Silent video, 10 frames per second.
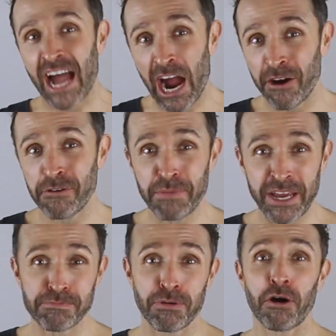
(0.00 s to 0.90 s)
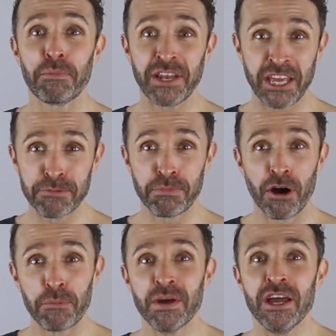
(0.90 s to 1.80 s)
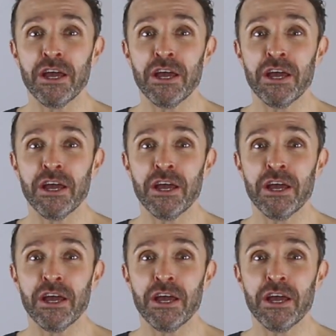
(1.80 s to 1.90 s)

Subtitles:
R&B, pop and hip hop.